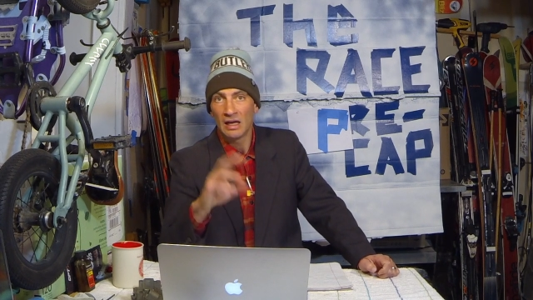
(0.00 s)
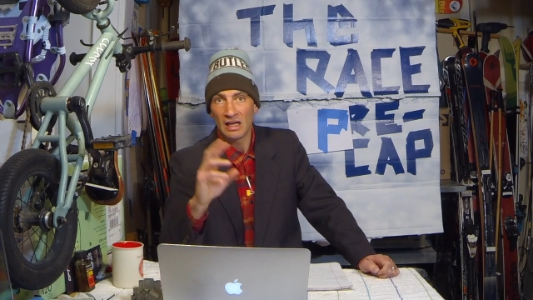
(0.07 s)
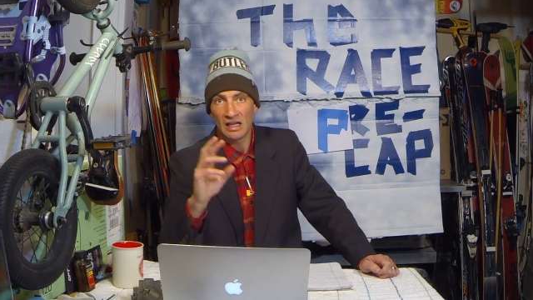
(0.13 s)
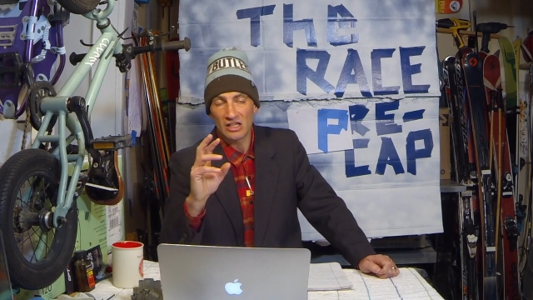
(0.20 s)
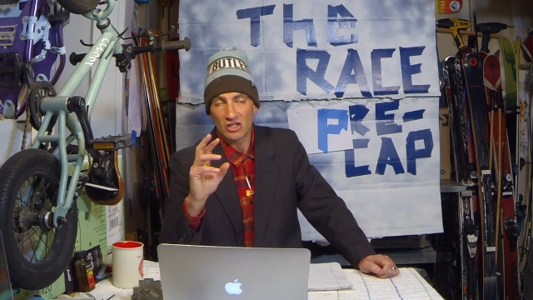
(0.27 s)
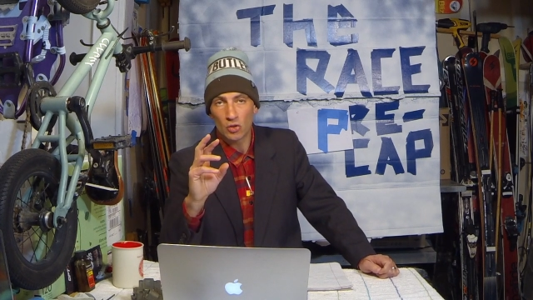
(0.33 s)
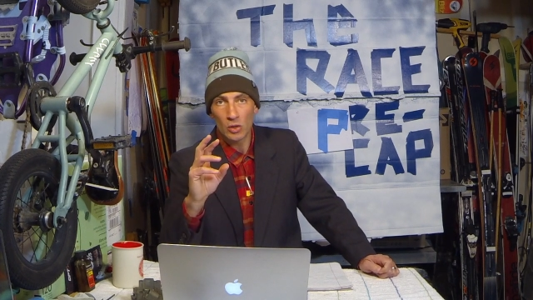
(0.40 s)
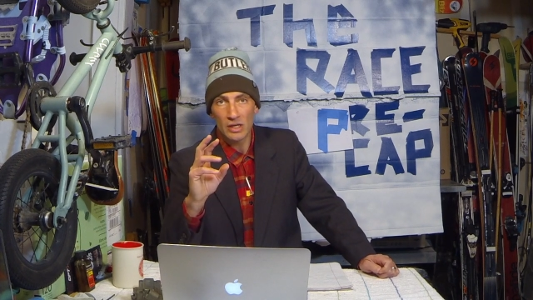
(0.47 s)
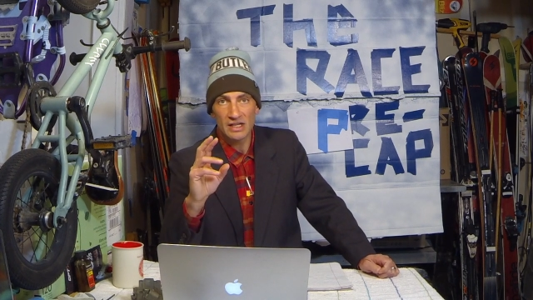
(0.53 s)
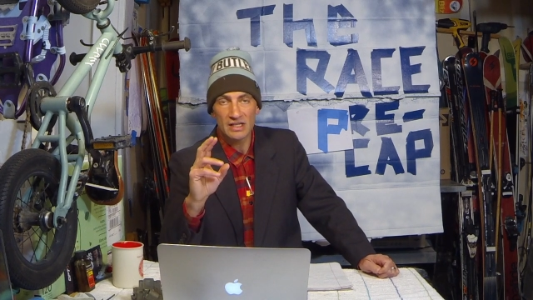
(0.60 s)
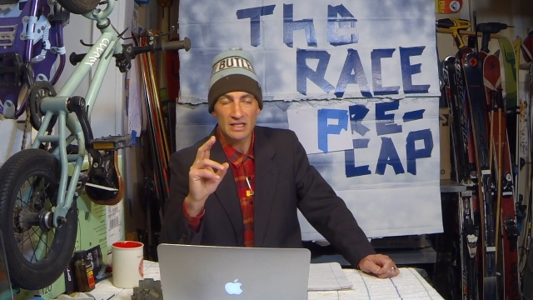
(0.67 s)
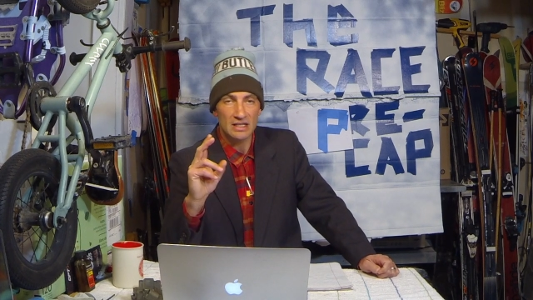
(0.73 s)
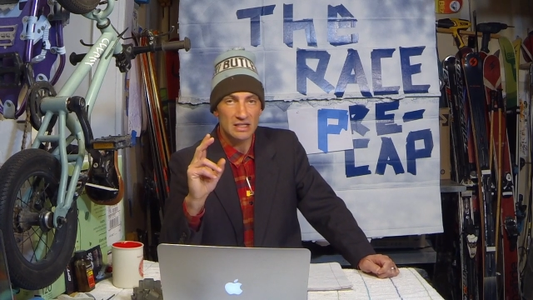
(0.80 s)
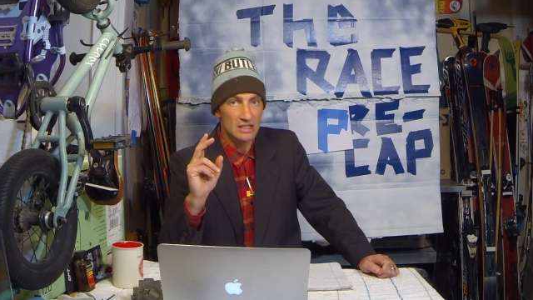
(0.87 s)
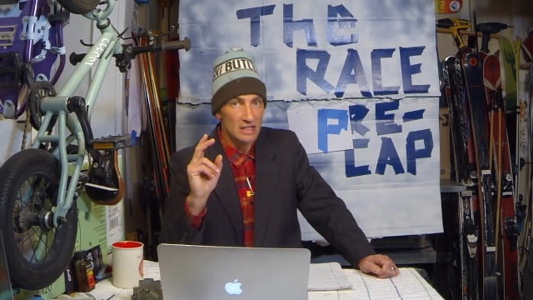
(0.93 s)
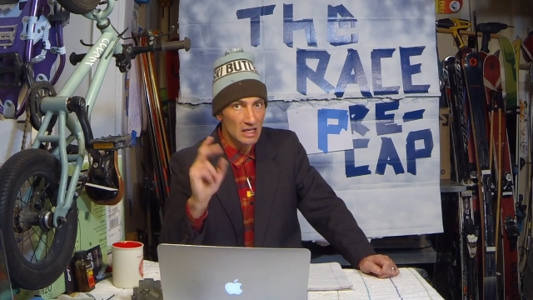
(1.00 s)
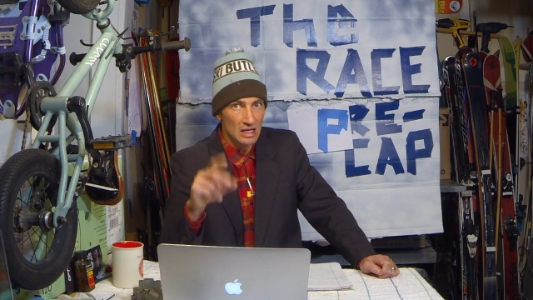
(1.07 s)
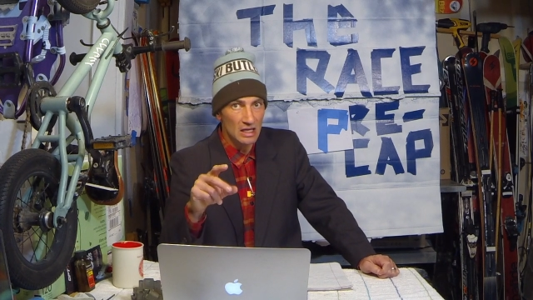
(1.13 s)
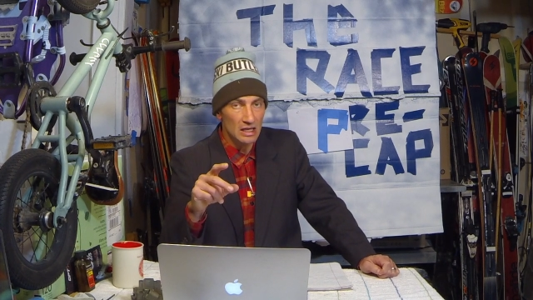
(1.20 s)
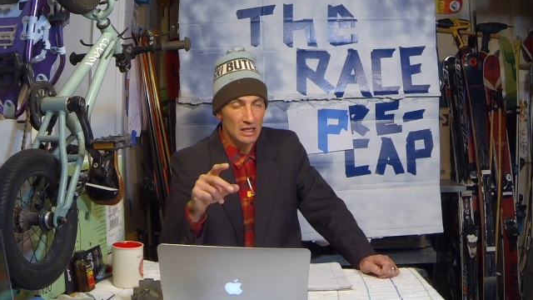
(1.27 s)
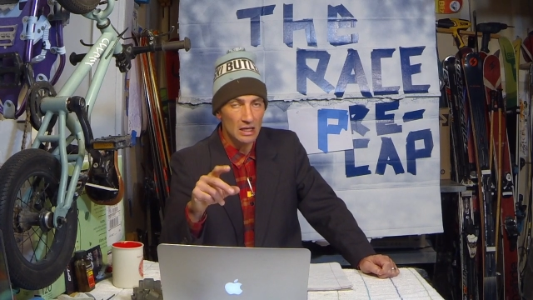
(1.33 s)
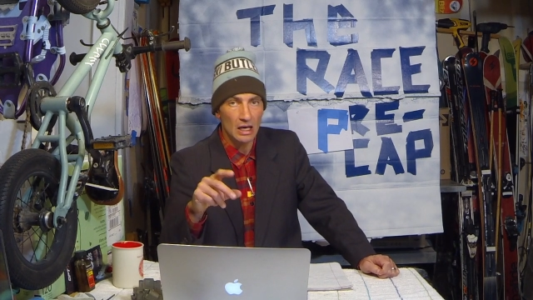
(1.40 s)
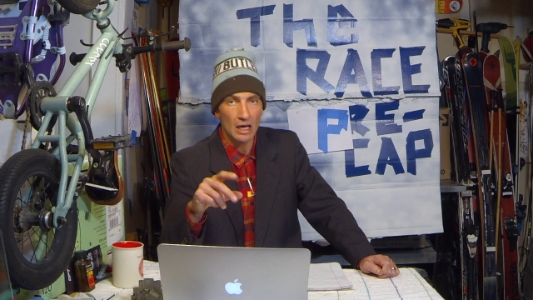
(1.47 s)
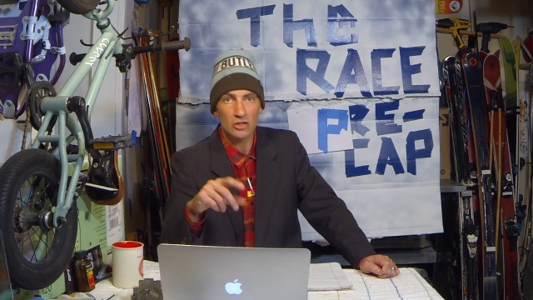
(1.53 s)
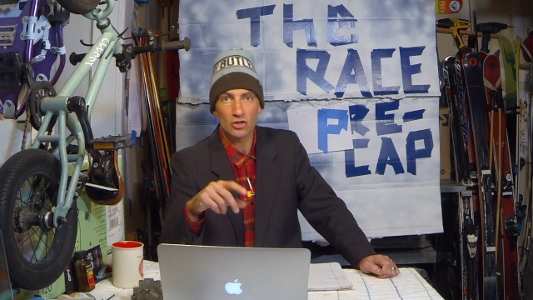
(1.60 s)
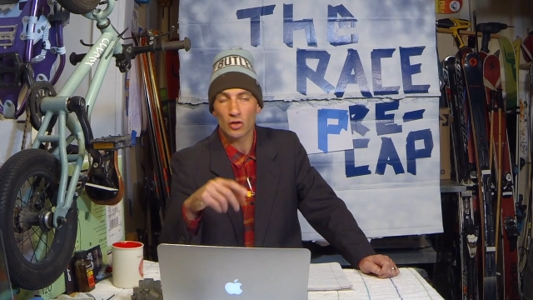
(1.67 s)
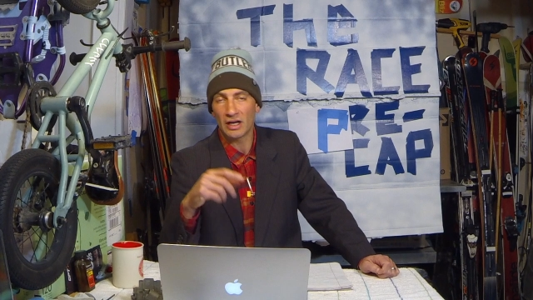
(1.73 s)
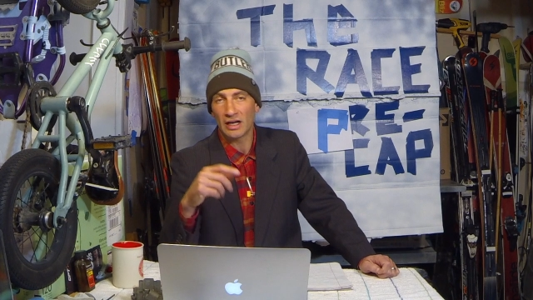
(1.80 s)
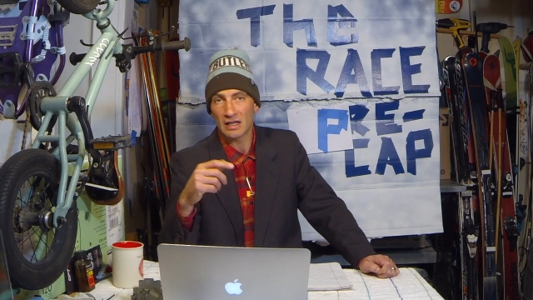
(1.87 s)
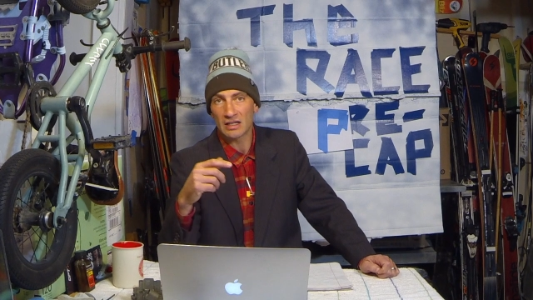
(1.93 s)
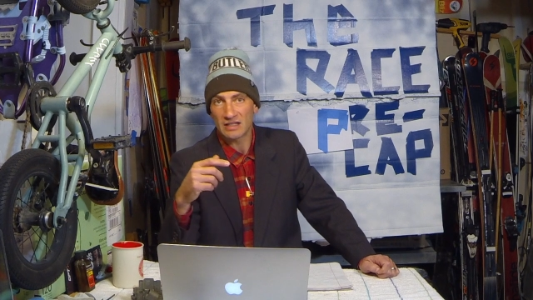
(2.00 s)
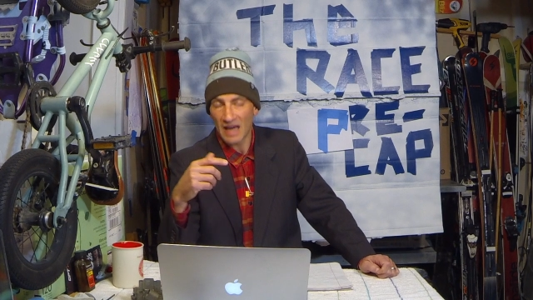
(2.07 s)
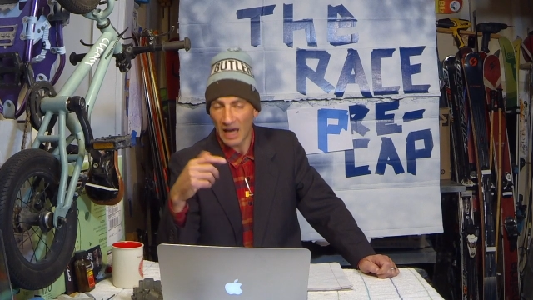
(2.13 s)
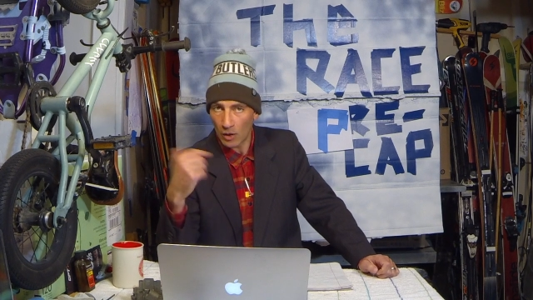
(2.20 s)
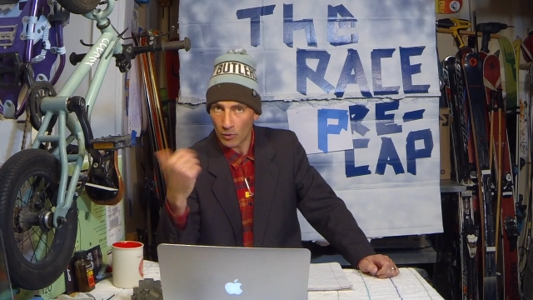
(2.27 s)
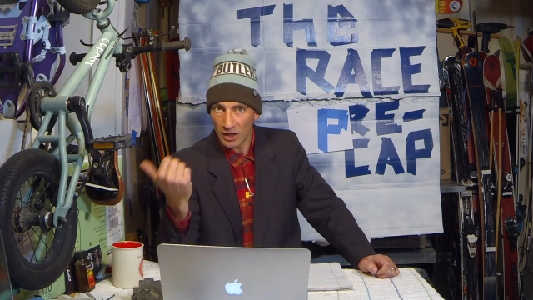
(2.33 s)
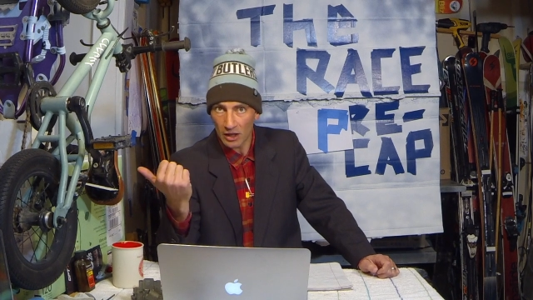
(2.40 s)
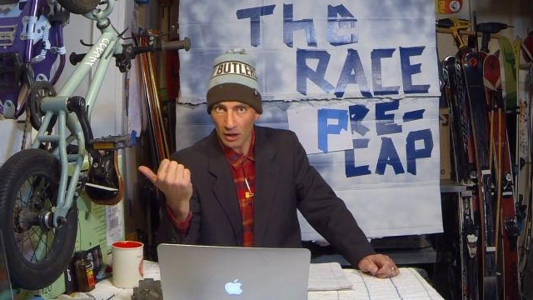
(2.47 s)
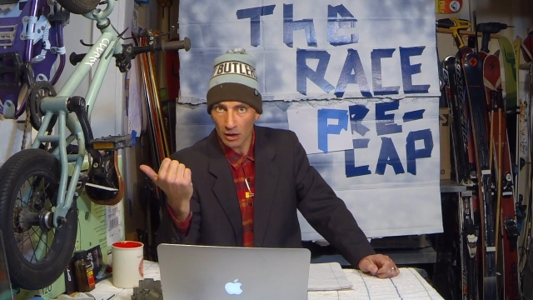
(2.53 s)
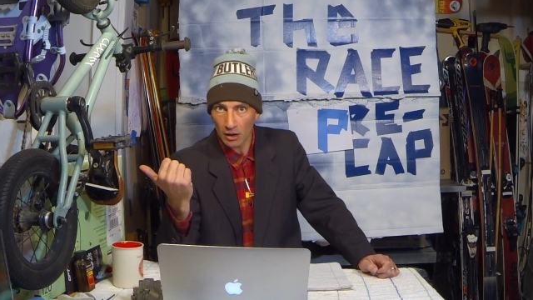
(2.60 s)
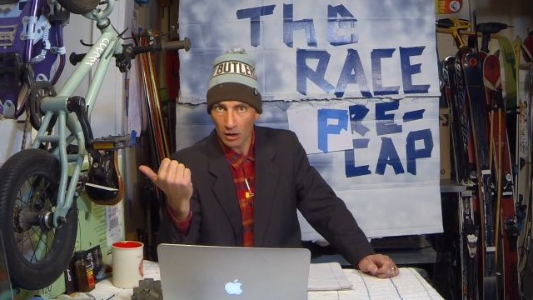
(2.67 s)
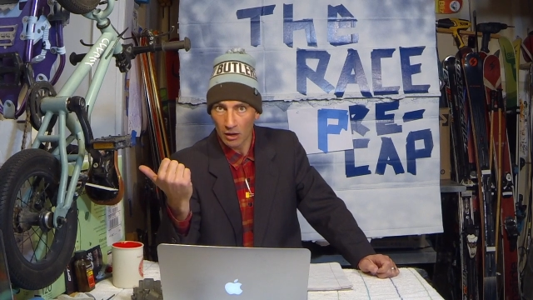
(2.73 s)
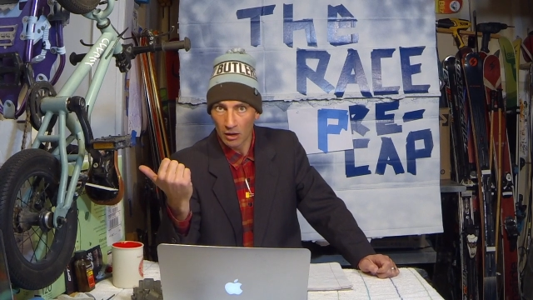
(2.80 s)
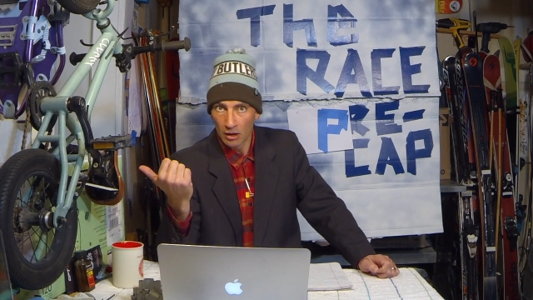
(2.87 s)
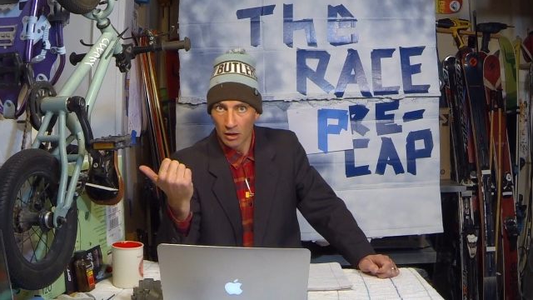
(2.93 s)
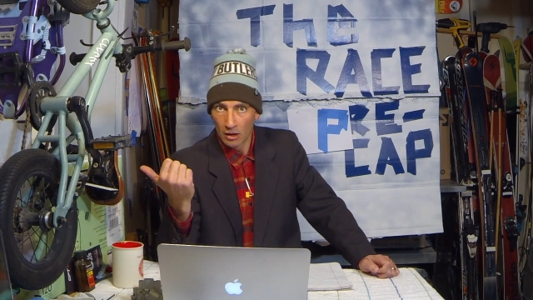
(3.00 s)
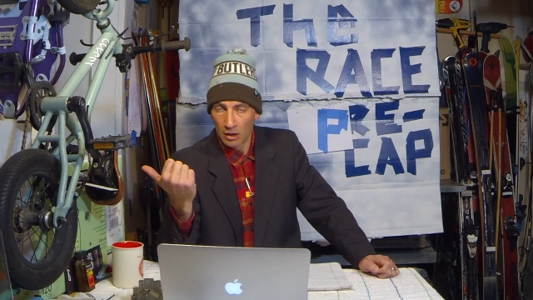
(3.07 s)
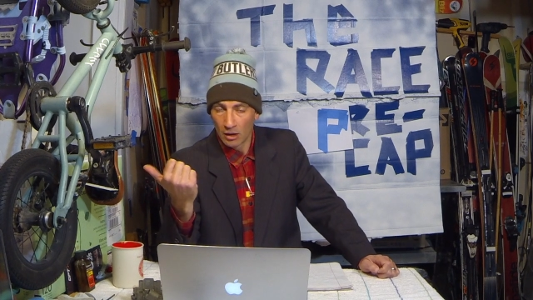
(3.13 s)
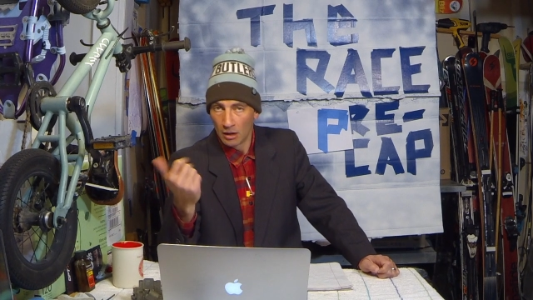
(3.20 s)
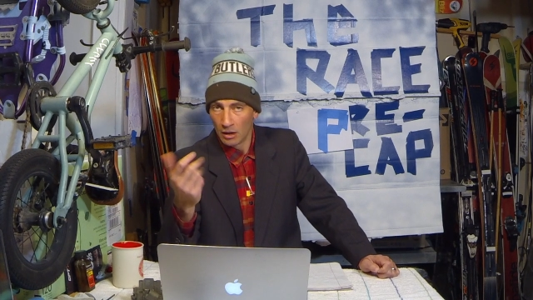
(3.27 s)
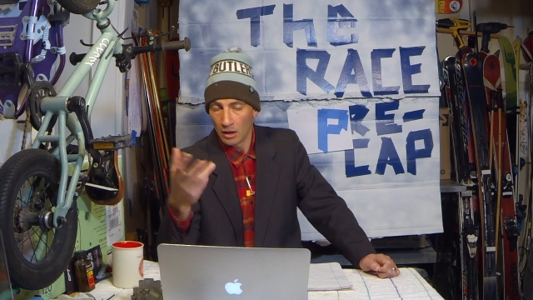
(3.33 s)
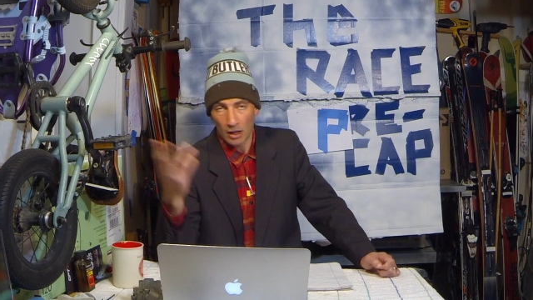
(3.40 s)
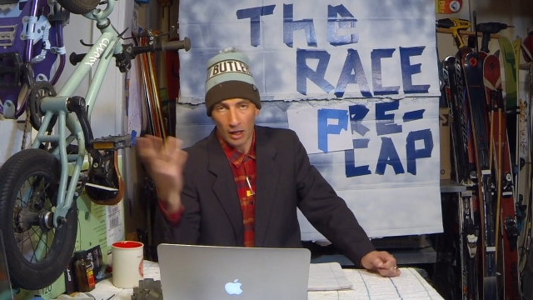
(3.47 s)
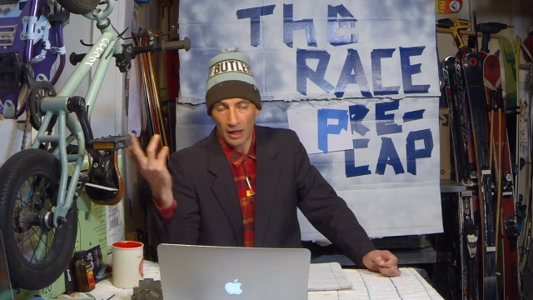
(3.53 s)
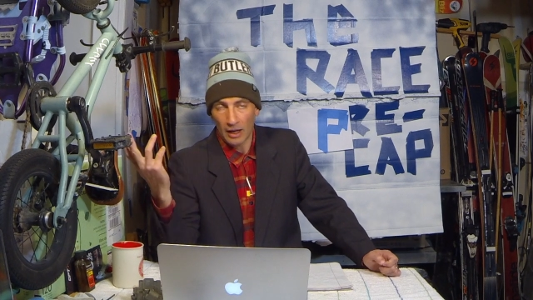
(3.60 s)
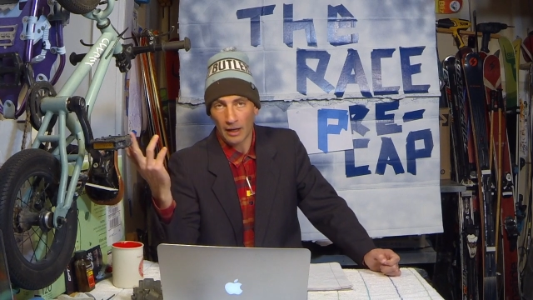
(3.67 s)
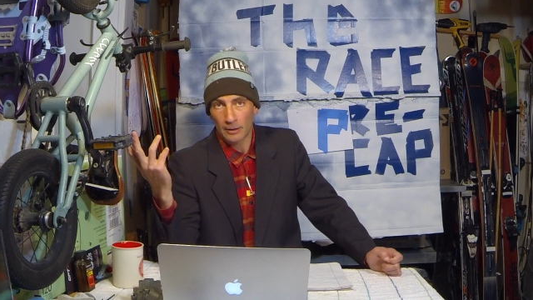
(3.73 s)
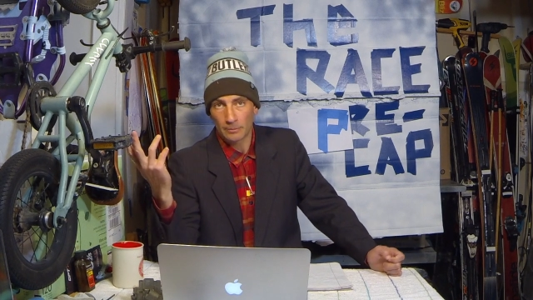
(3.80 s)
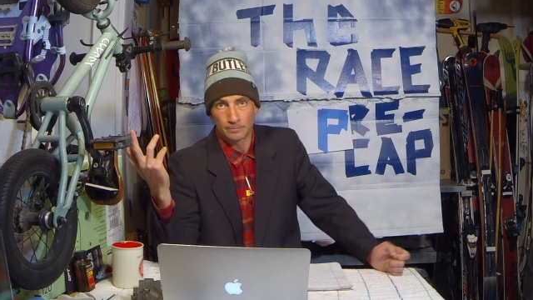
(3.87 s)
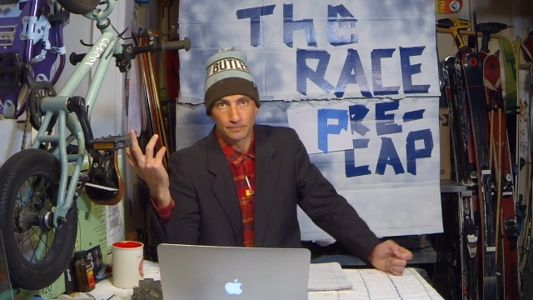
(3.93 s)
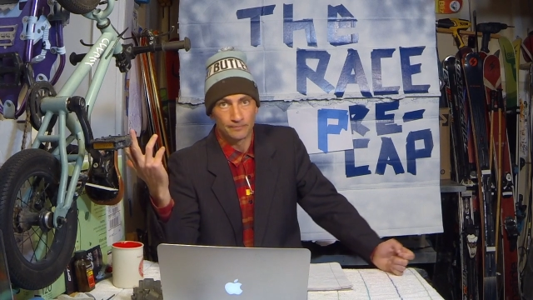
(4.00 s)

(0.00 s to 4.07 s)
He tweaked his knee training downhill. I